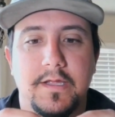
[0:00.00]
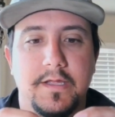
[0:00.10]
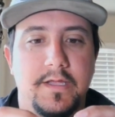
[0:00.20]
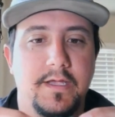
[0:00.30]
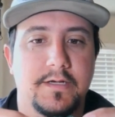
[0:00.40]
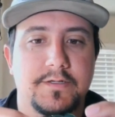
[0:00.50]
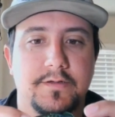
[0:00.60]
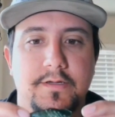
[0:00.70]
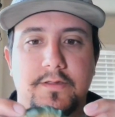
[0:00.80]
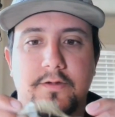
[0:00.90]
he
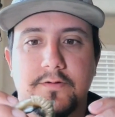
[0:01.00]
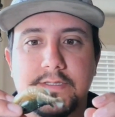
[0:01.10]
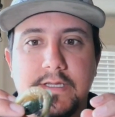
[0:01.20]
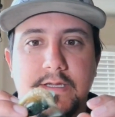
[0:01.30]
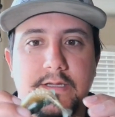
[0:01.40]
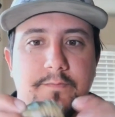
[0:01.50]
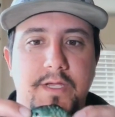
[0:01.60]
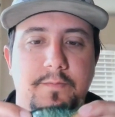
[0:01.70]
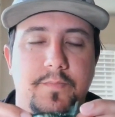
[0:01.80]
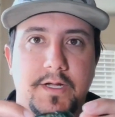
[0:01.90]
actually throws the
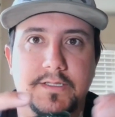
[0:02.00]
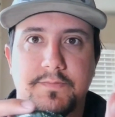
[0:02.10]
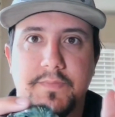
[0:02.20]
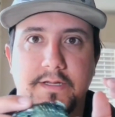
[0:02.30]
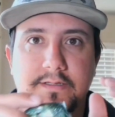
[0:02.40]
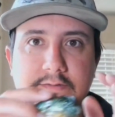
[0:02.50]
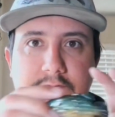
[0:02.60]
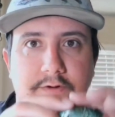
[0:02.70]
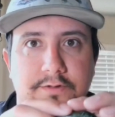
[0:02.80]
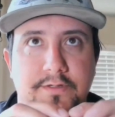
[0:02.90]
Big Bites baits
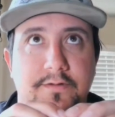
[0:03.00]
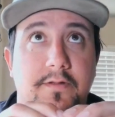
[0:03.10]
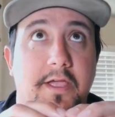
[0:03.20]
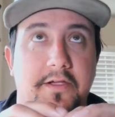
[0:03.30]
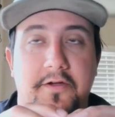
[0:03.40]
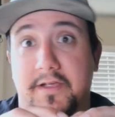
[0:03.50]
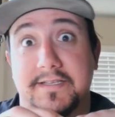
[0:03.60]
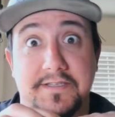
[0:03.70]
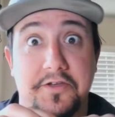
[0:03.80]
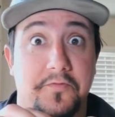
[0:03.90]
version, like I
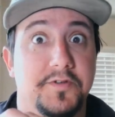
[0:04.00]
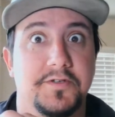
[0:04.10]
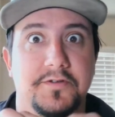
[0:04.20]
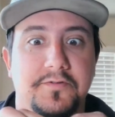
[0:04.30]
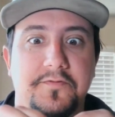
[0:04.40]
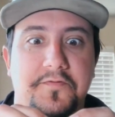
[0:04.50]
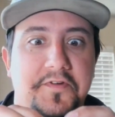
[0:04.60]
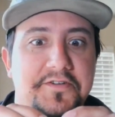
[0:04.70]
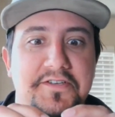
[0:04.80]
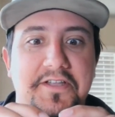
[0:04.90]
guess the original
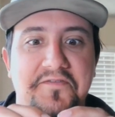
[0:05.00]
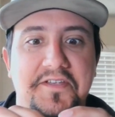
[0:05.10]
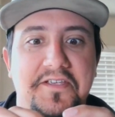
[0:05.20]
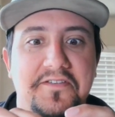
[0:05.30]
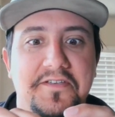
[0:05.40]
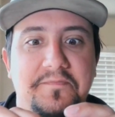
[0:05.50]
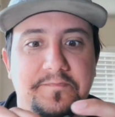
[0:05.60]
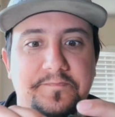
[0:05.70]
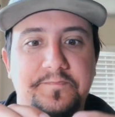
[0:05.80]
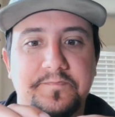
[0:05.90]
version of a gilly
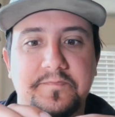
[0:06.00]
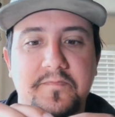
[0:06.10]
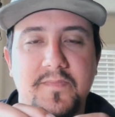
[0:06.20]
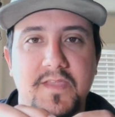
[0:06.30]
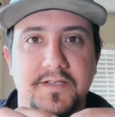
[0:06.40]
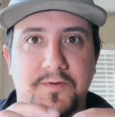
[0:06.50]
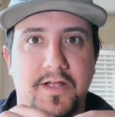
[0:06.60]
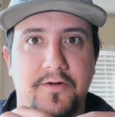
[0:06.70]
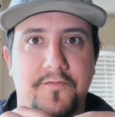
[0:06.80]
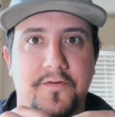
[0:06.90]
is what
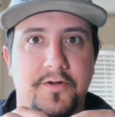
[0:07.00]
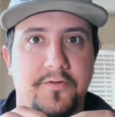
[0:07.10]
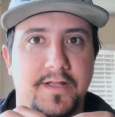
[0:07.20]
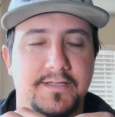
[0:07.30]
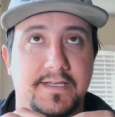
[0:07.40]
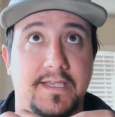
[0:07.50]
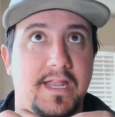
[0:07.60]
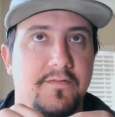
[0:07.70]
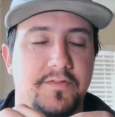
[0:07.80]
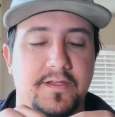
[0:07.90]
I refer to it as. I
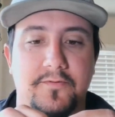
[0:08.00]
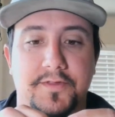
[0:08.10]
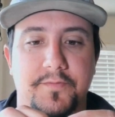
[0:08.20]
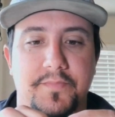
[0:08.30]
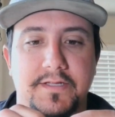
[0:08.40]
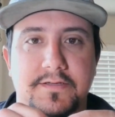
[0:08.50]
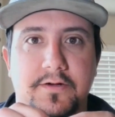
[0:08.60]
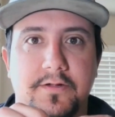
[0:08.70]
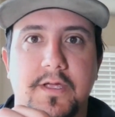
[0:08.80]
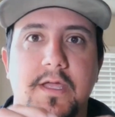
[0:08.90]
can't even think of what the bait's
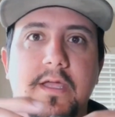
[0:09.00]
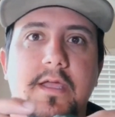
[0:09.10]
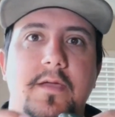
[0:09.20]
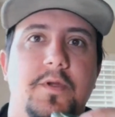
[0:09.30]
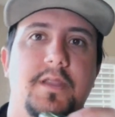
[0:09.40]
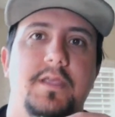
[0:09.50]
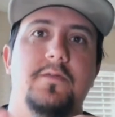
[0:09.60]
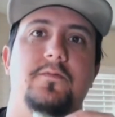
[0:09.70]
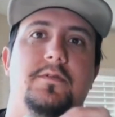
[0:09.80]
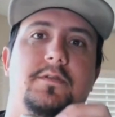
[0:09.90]
called, but
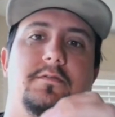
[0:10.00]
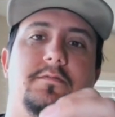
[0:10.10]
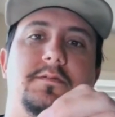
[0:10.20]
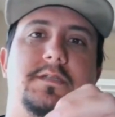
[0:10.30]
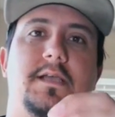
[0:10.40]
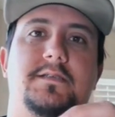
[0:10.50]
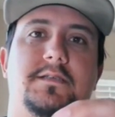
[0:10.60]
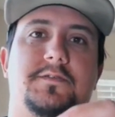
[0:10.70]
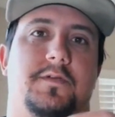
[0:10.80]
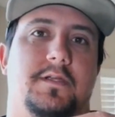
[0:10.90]
he would
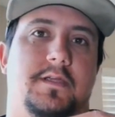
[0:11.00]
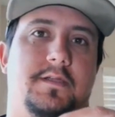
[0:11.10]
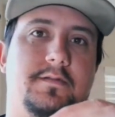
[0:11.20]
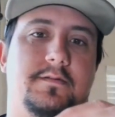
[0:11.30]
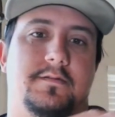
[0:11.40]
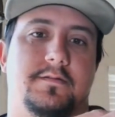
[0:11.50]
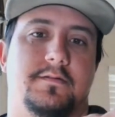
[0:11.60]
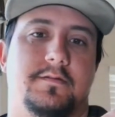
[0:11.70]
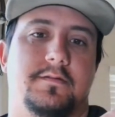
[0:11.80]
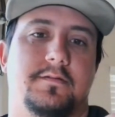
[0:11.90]
Texas rig it
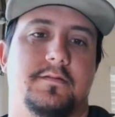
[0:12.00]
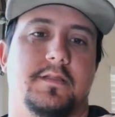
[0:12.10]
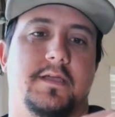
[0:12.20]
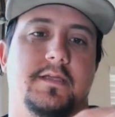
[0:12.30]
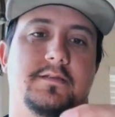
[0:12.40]
like